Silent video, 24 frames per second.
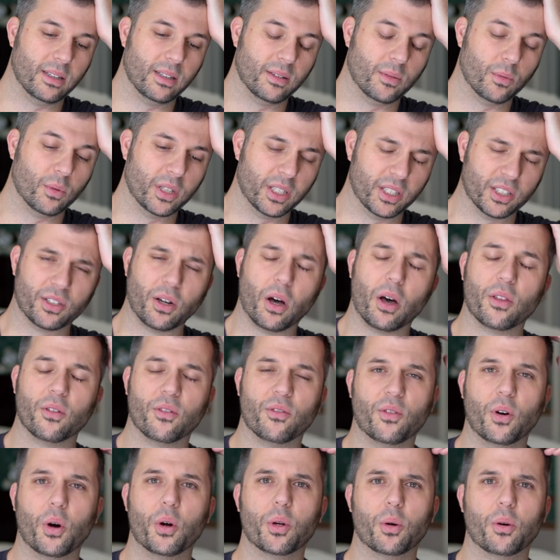when he saw the
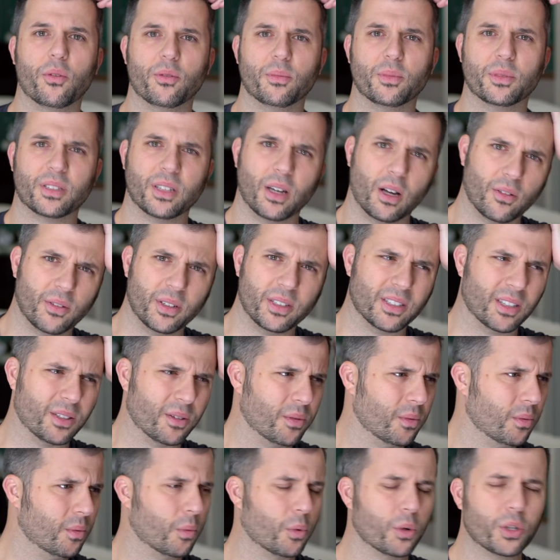photo of himself, he's like,
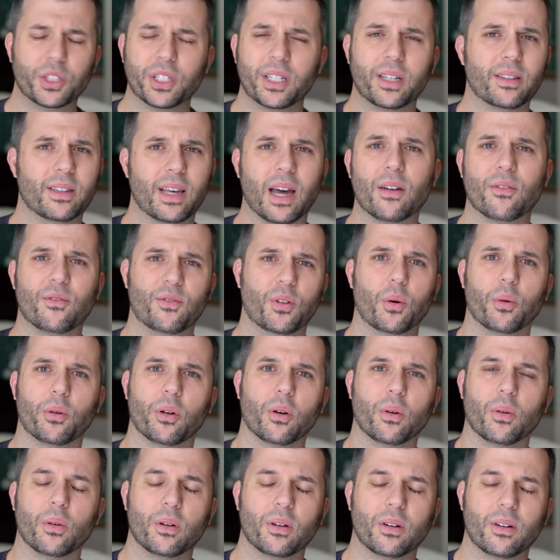"Where'd you get that
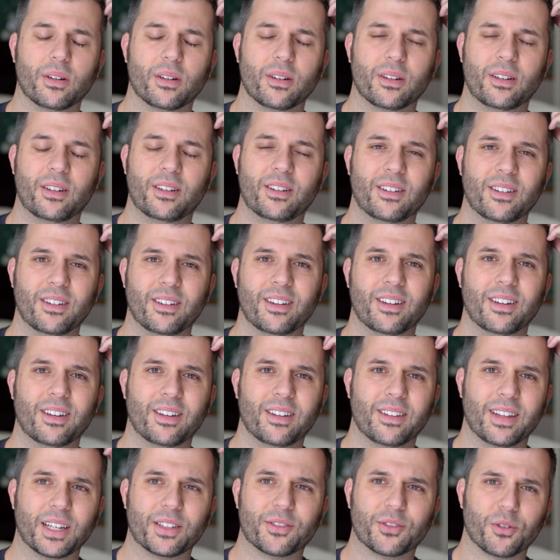photo?" That's